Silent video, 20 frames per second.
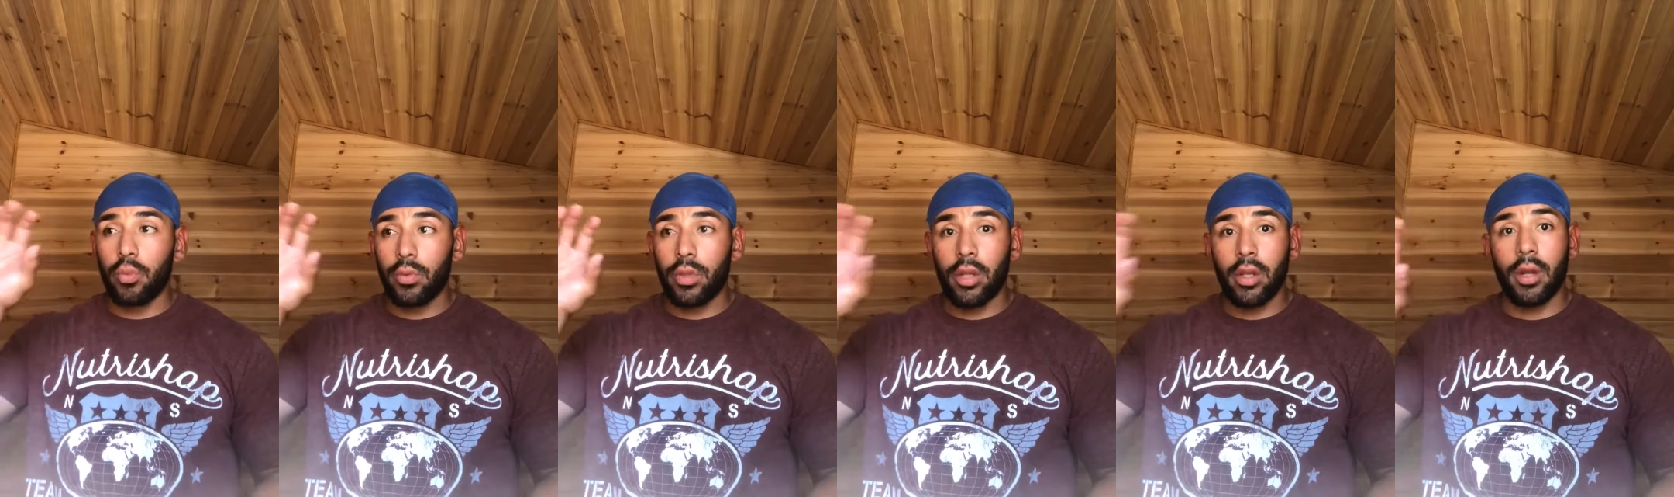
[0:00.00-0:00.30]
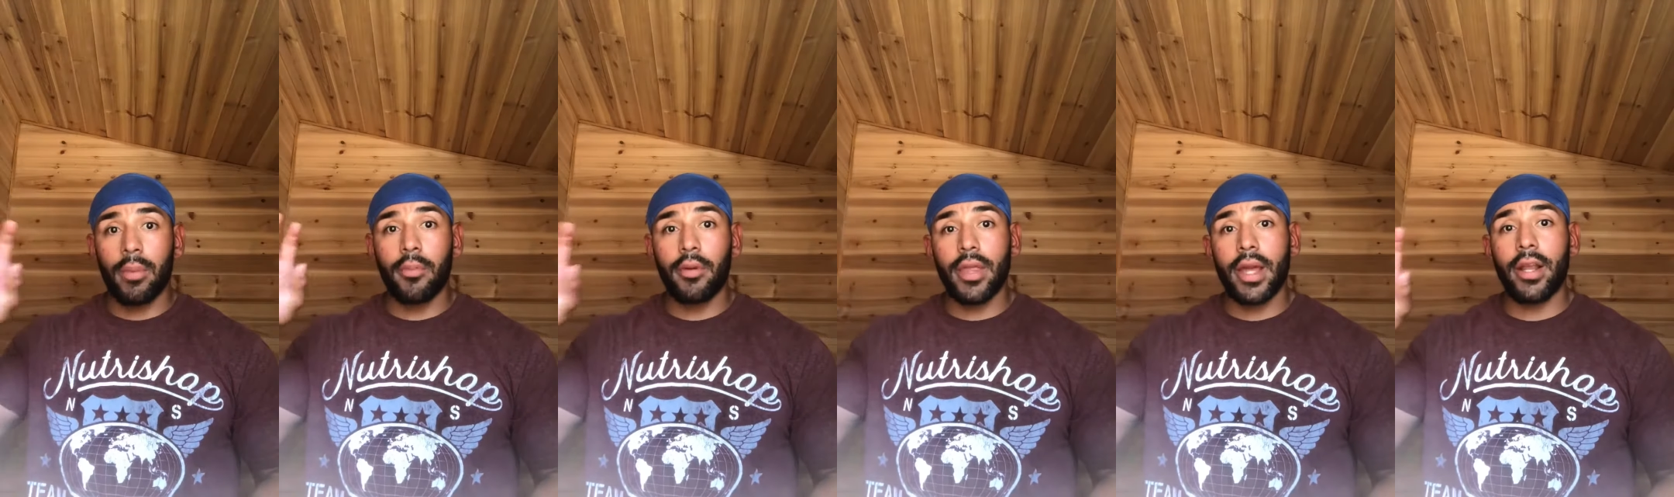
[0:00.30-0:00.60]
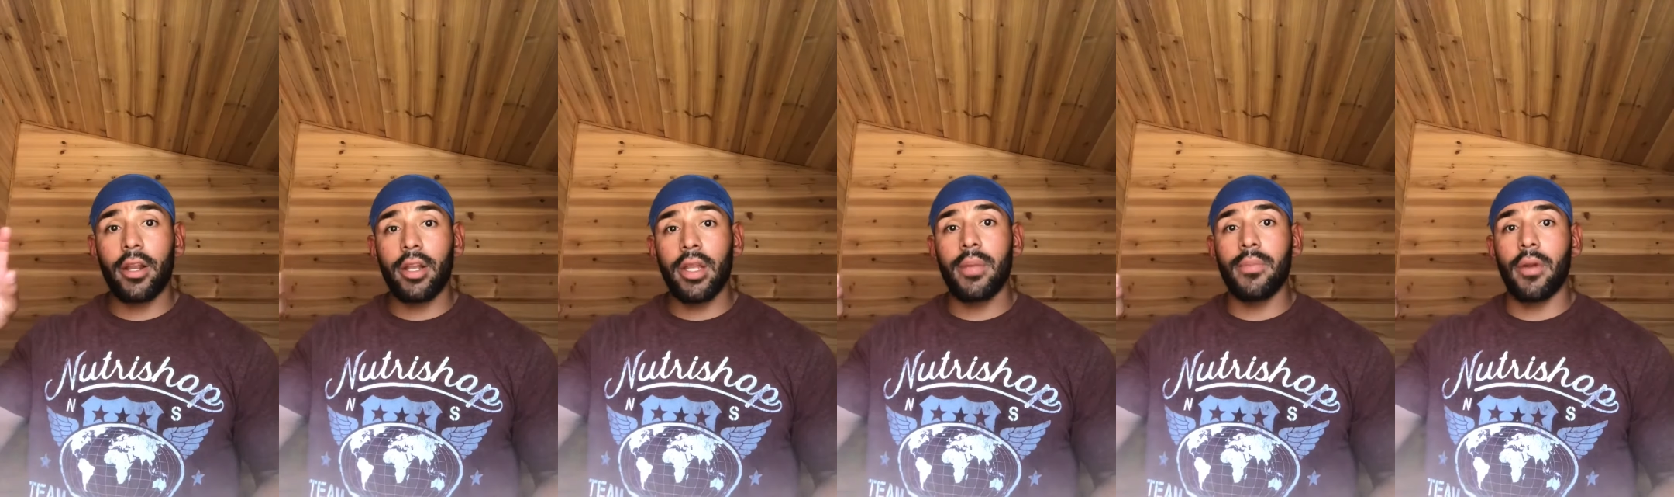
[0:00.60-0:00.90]
The number that
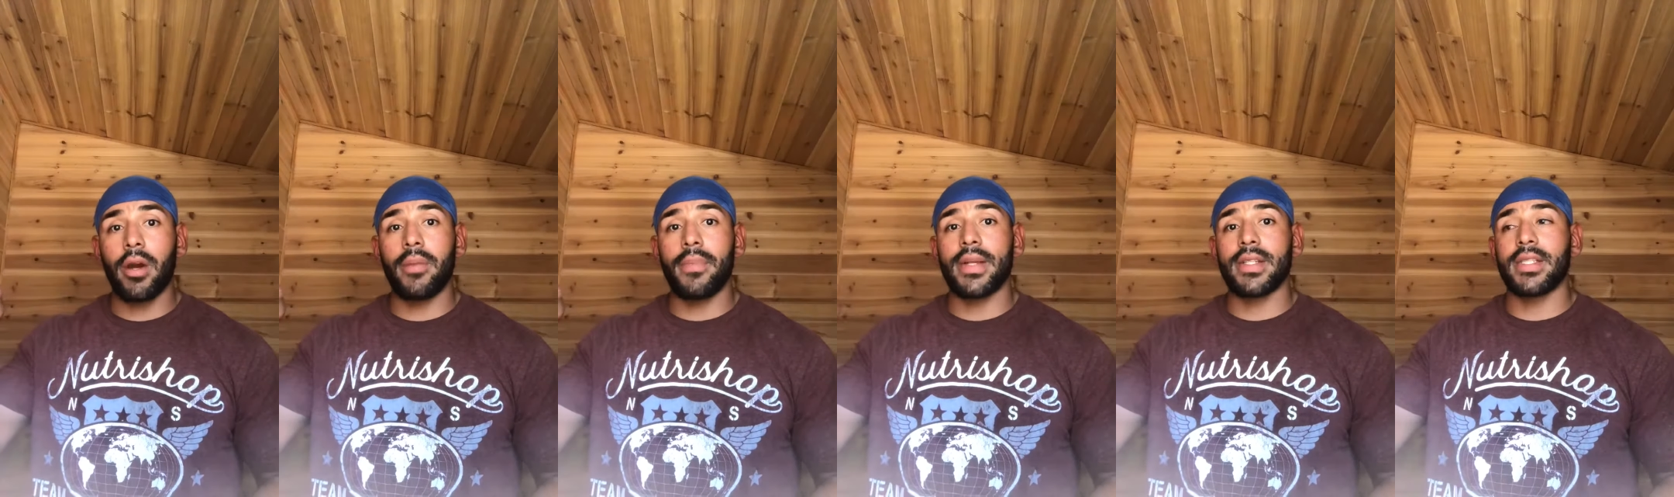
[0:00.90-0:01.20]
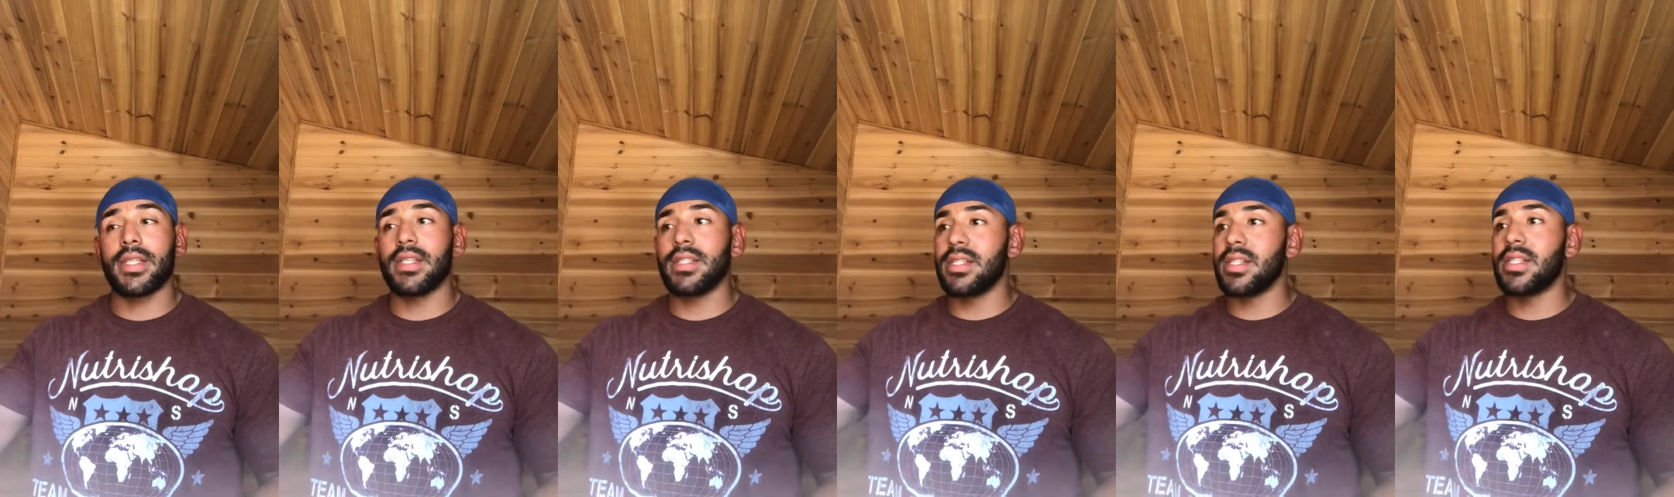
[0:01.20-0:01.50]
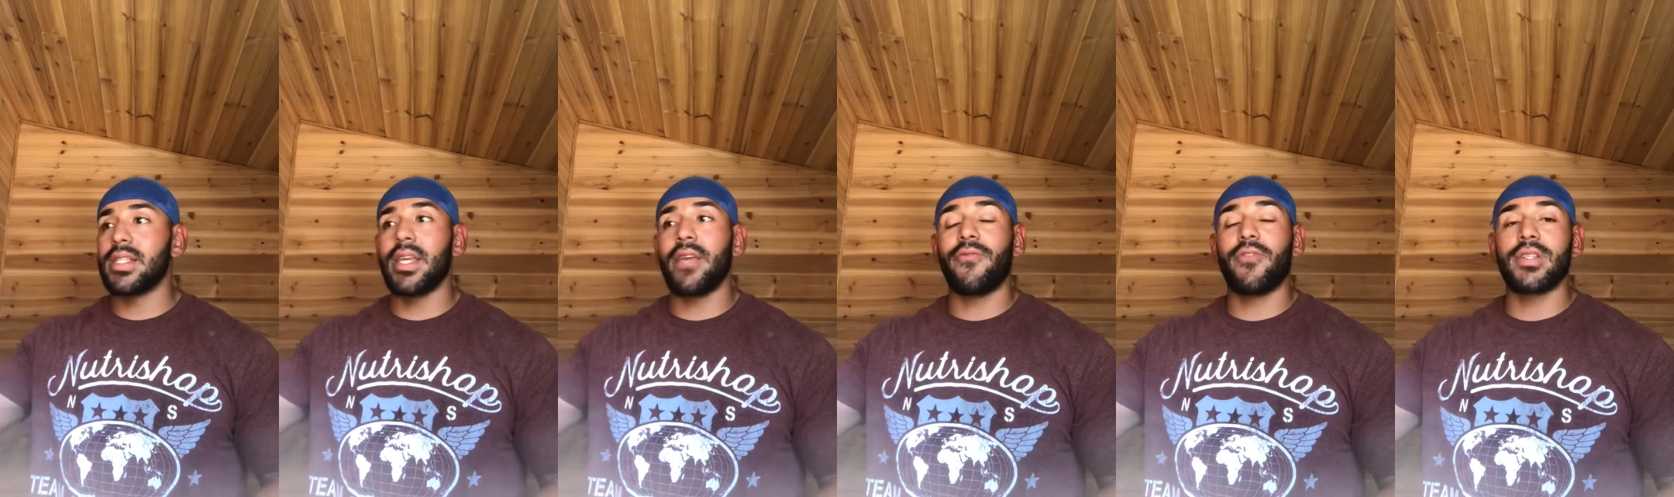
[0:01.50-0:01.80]
your lean body mass says,
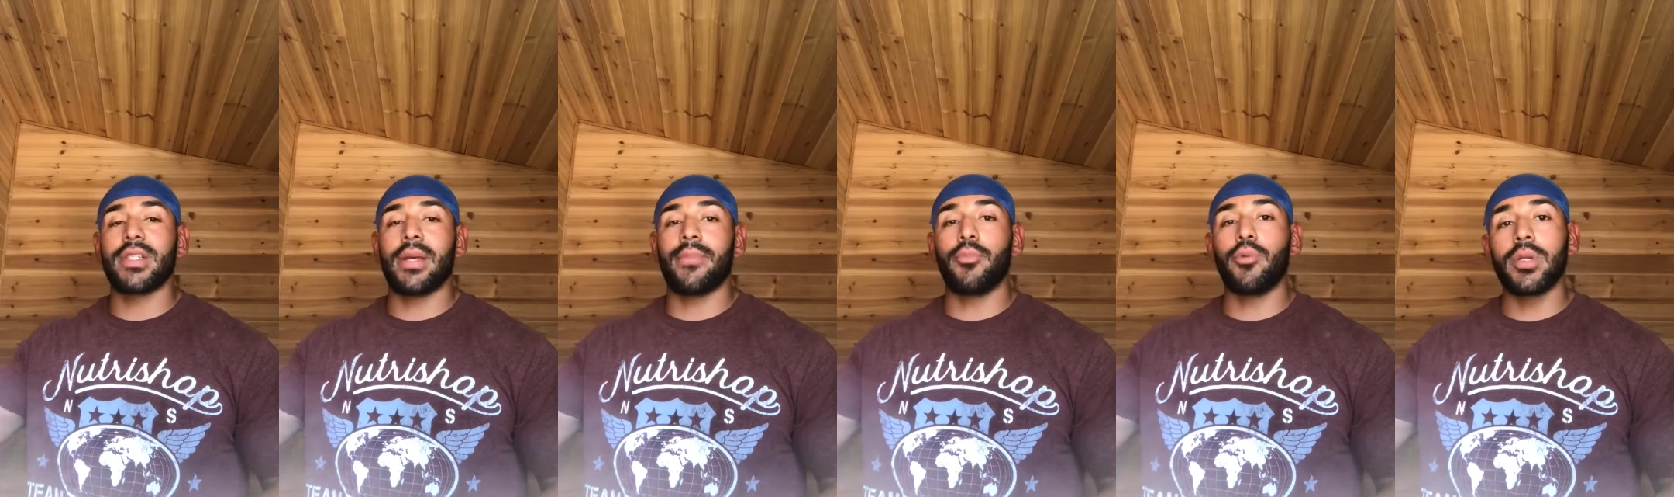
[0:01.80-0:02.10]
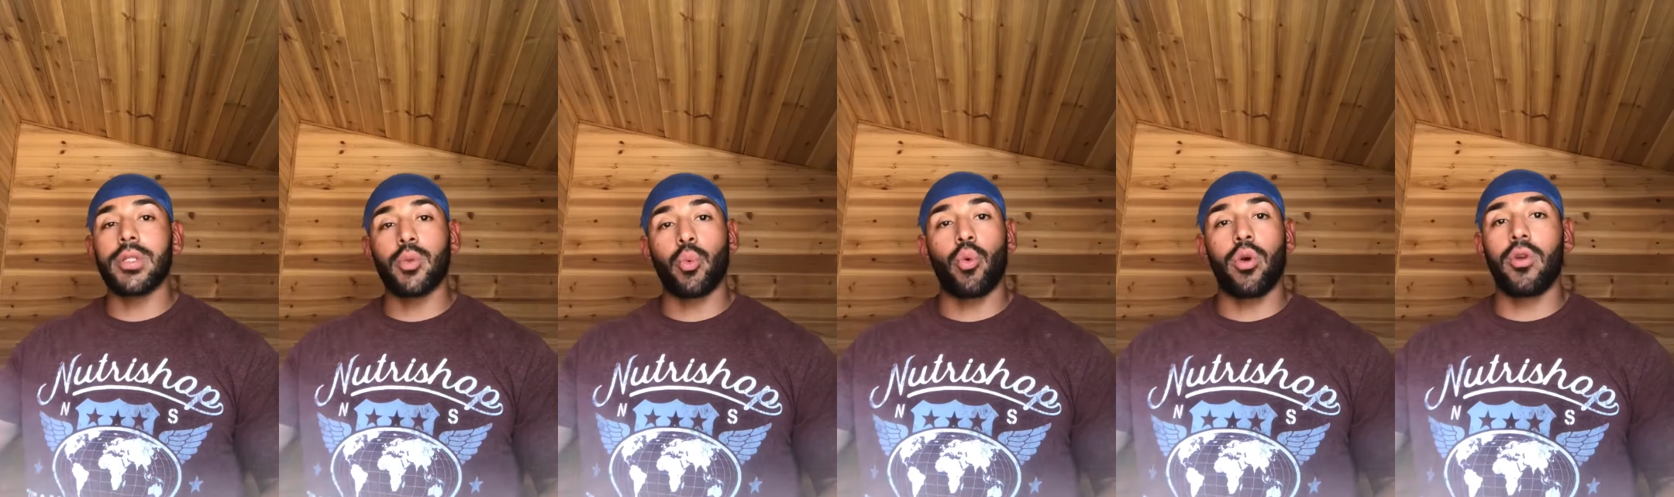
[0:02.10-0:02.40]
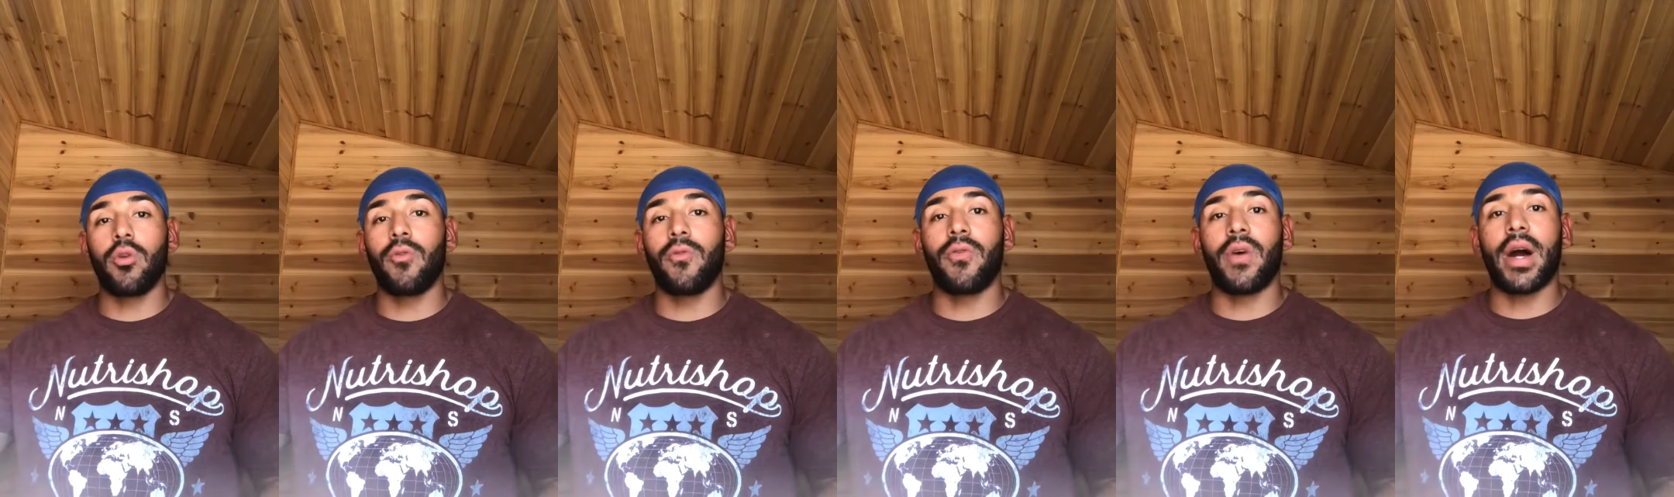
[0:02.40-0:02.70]
let's say for example it's
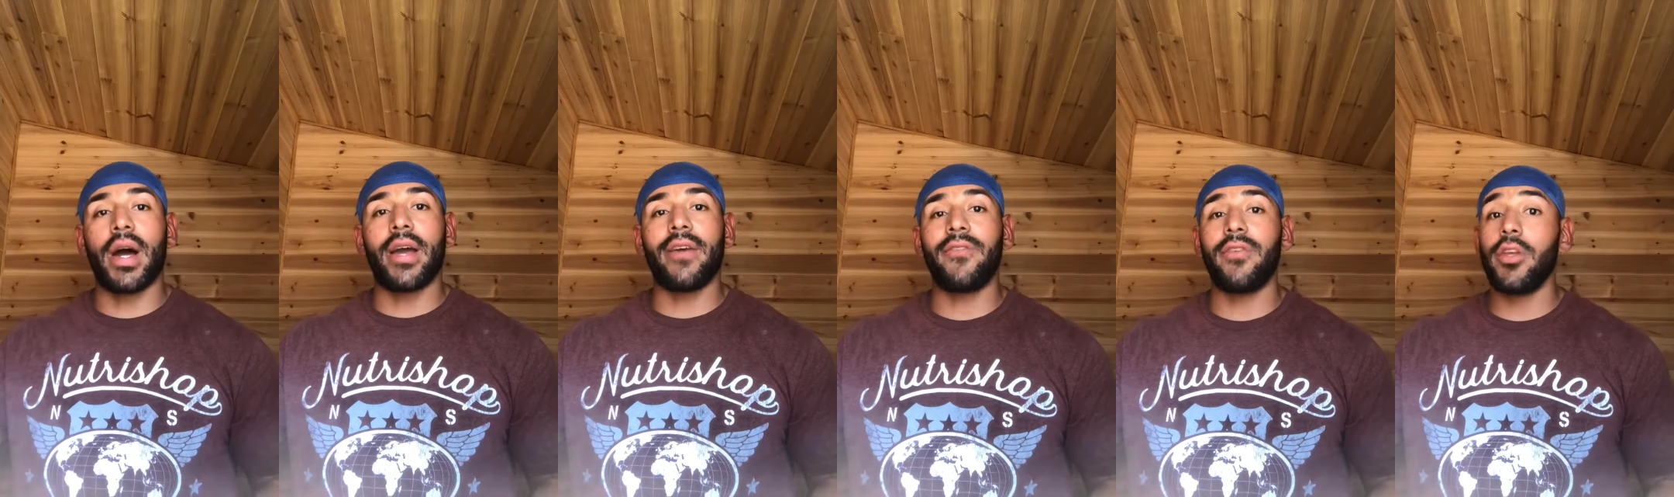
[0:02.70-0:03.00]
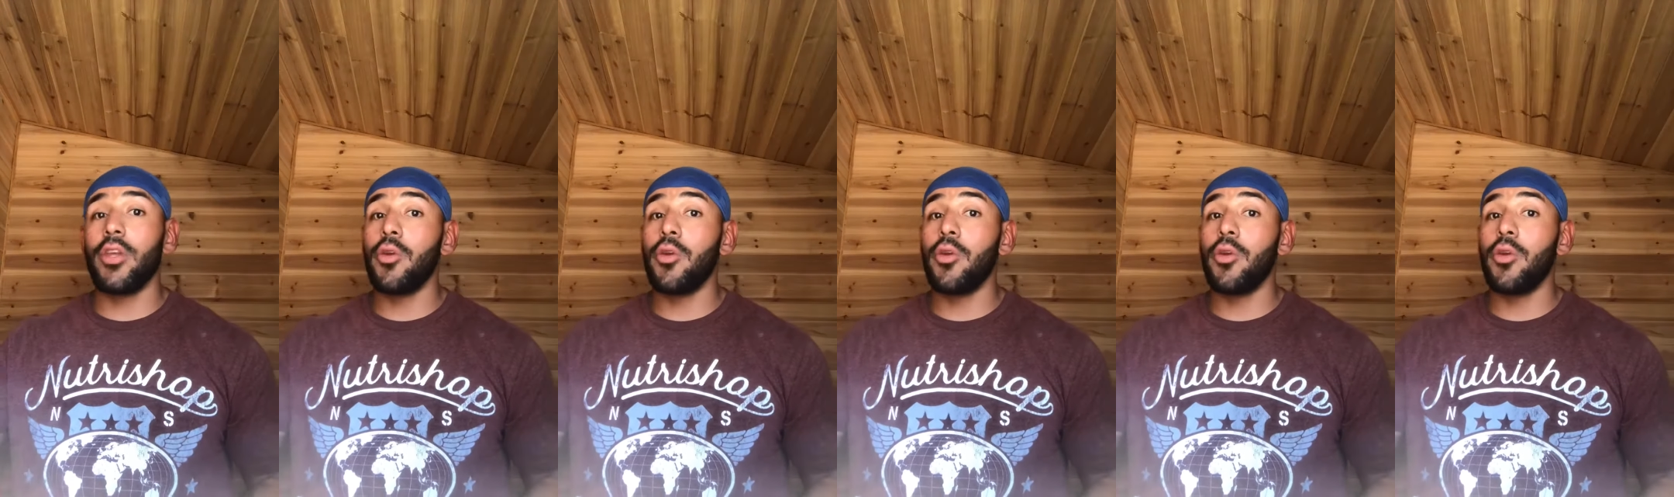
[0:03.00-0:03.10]
105,